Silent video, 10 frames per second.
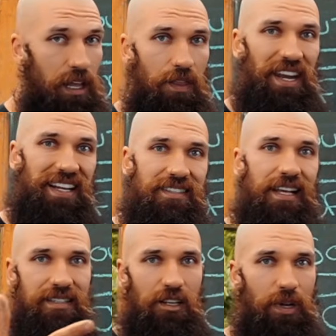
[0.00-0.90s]
The next
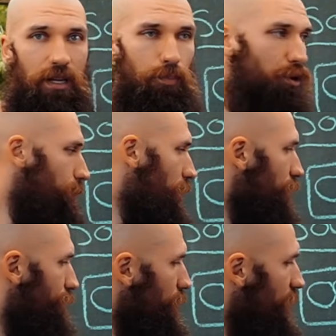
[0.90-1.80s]
lesson that we can pull
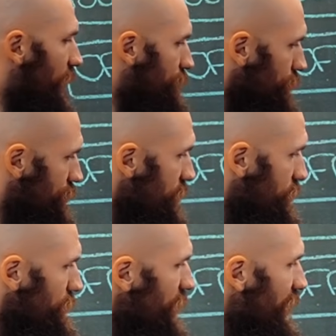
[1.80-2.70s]
apart from the natural
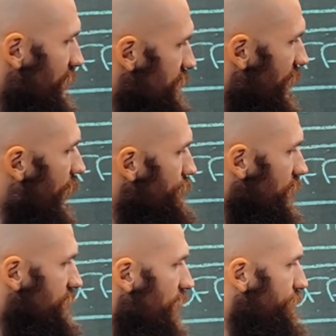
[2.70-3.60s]
systems is that having
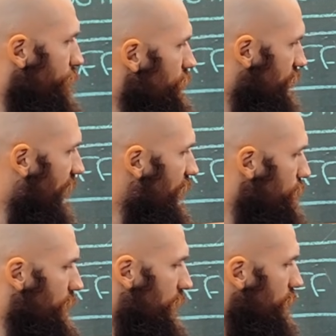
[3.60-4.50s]
a diverse
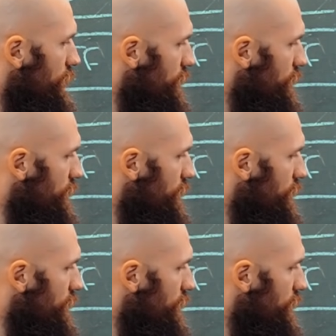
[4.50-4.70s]
canopy